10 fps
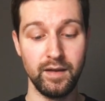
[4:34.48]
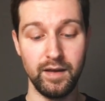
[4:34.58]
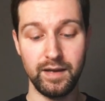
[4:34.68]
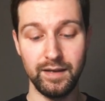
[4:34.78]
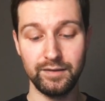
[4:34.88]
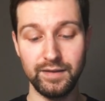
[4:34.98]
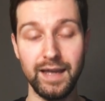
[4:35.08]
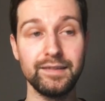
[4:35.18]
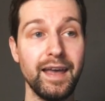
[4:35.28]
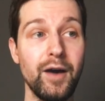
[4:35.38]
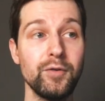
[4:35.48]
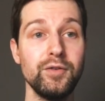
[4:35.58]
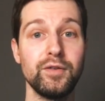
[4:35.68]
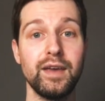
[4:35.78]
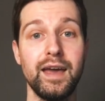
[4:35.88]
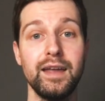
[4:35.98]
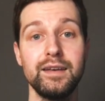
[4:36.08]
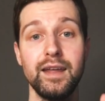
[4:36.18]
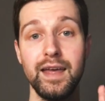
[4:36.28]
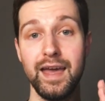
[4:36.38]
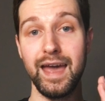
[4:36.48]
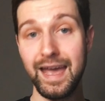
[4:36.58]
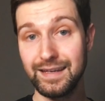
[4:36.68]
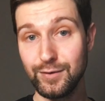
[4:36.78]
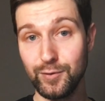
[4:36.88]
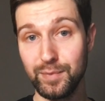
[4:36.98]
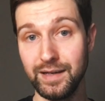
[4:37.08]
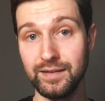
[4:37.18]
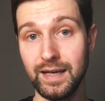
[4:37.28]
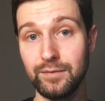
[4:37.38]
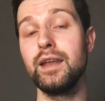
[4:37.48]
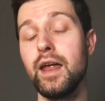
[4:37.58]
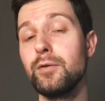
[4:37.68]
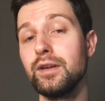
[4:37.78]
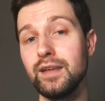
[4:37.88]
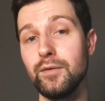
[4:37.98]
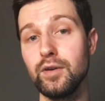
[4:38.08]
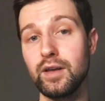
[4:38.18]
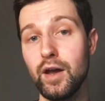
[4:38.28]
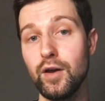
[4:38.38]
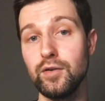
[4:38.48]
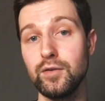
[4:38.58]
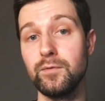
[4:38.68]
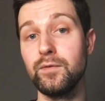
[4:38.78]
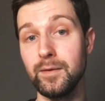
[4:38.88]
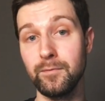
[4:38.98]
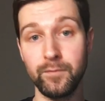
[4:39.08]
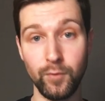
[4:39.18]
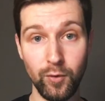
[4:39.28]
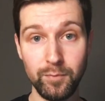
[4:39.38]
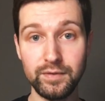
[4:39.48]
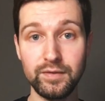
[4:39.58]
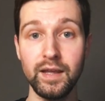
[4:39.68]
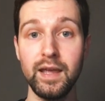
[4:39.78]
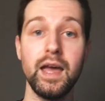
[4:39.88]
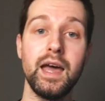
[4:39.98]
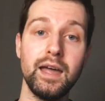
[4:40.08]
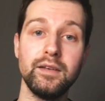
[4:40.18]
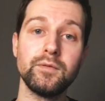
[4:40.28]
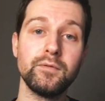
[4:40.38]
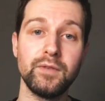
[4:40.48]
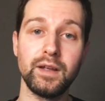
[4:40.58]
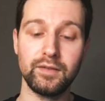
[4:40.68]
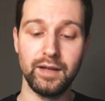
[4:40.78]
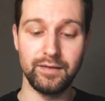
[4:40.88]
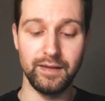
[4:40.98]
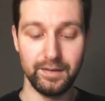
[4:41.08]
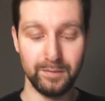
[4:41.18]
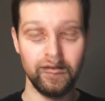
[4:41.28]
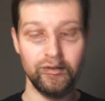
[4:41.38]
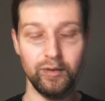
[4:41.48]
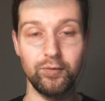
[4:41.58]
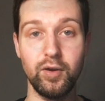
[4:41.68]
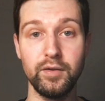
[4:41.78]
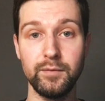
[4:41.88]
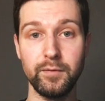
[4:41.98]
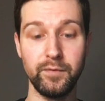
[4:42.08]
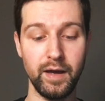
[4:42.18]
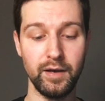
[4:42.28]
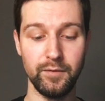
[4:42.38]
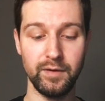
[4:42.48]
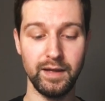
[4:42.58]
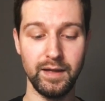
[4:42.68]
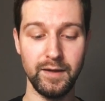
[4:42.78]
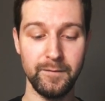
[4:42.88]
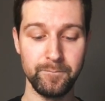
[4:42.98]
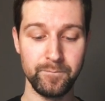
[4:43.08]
Okay, so that is how you can edit your PDFs. Now let's have a look at how you can fill in forms and different things like this. So I've got another file over here.